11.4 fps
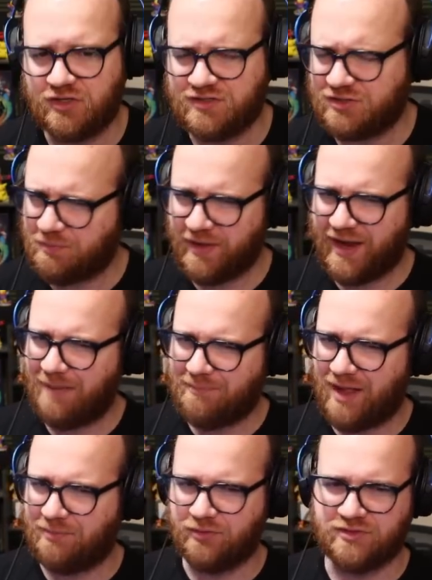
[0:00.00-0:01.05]
I was like, they're playing
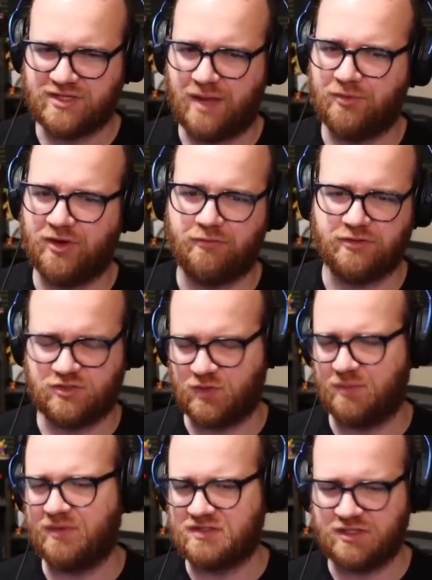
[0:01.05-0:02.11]
Hobgoblin to their Zabu deck, which is weird,
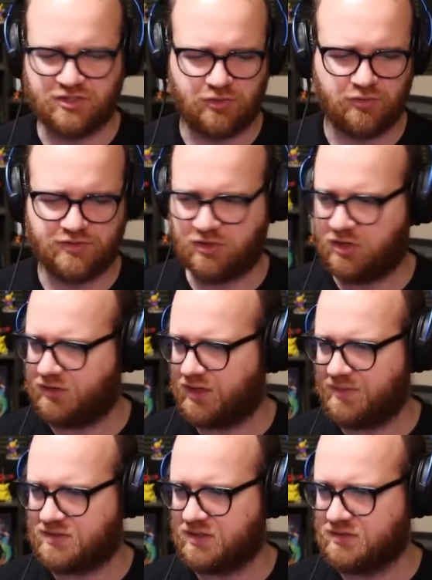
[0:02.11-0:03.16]
but it's an Agent Coulson card. That
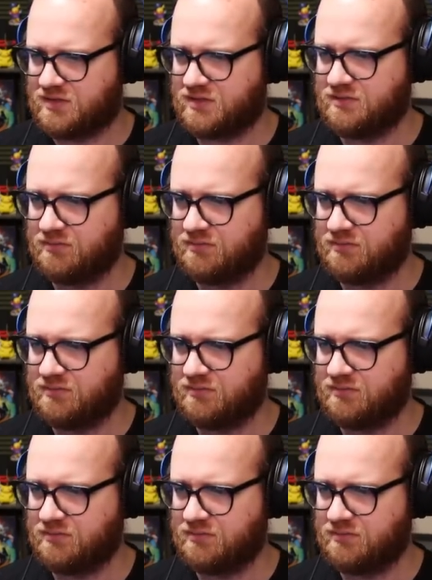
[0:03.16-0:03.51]
makes sense.